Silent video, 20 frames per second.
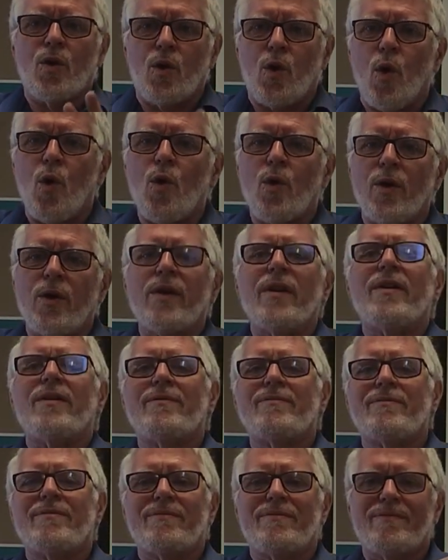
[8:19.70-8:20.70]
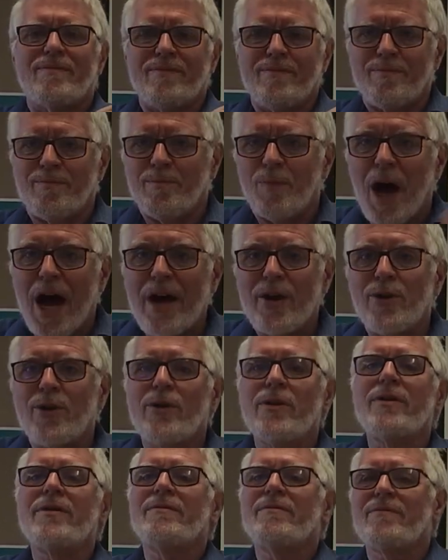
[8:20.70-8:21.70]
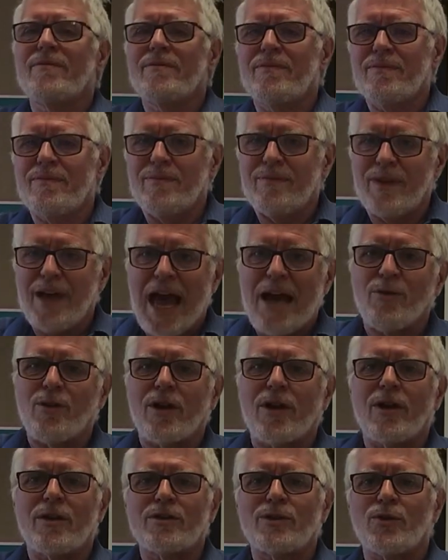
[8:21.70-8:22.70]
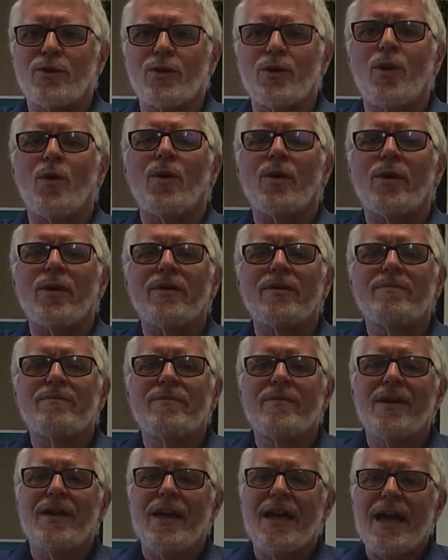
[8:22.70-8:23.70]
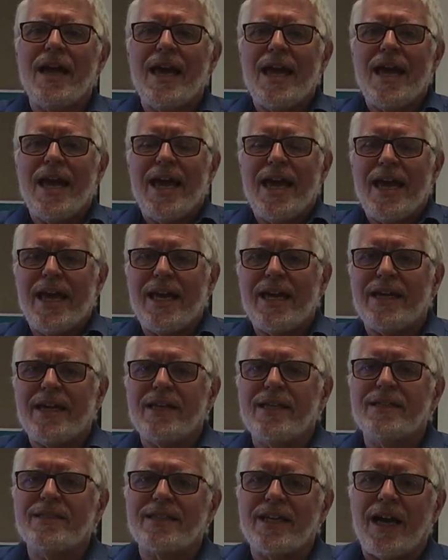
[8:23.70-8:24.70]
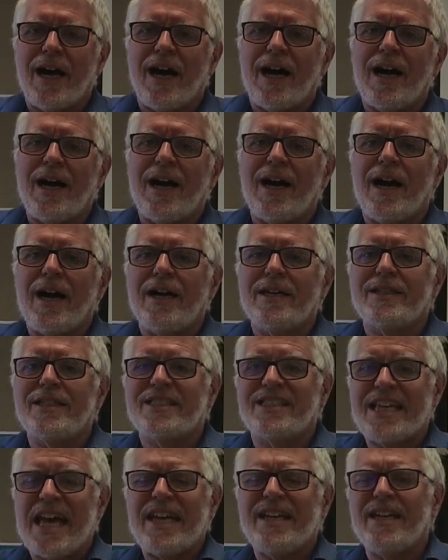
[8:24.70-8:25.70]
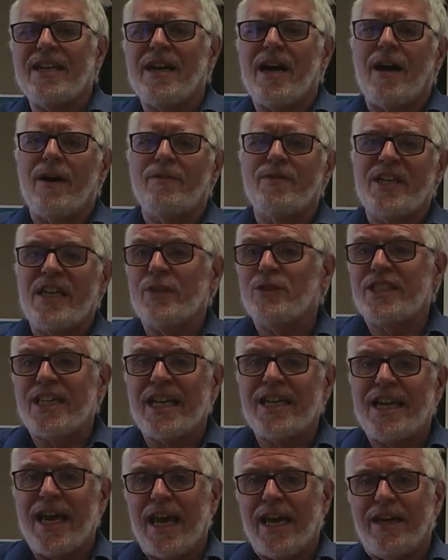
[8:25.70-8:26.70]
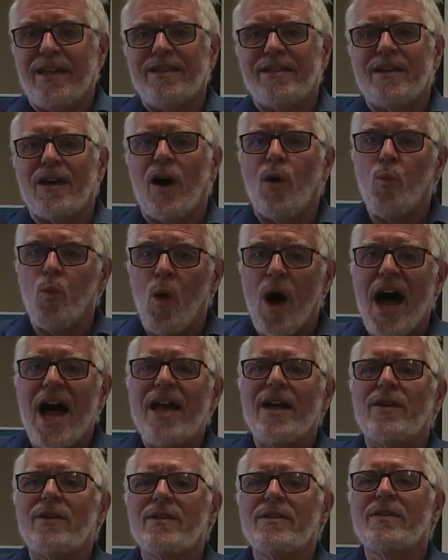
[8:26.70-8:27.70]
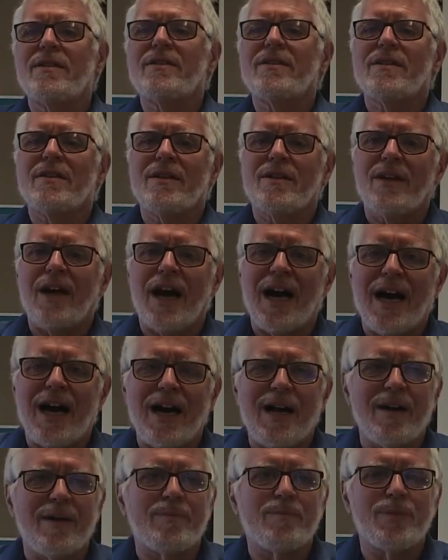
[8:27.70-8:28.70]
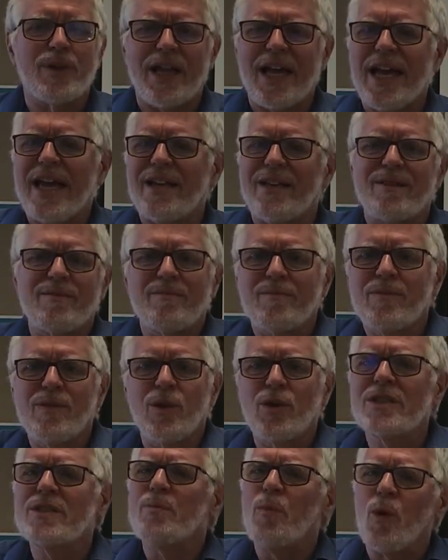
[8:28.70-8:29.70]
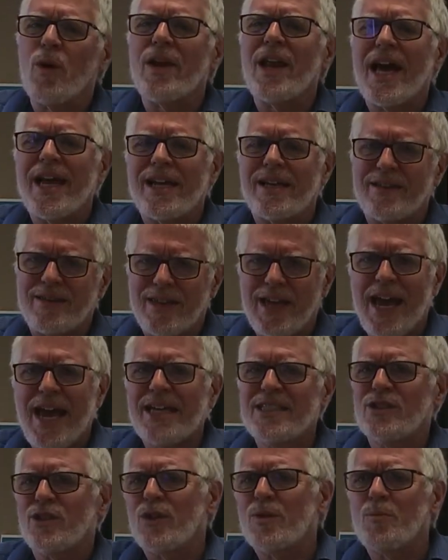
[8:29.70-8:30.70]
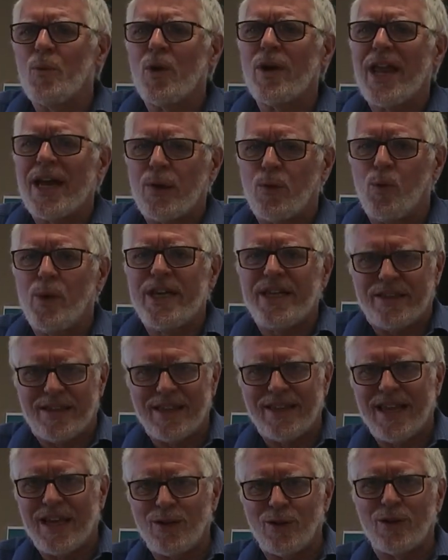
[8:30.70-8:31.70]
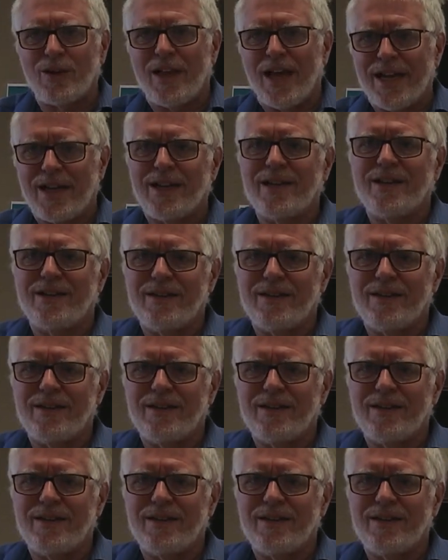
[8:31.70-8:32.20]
Corn, modern agricultural corn, is a descendant of teosinte, a wild plant. Looks more like, the heads look more like wheat than they look like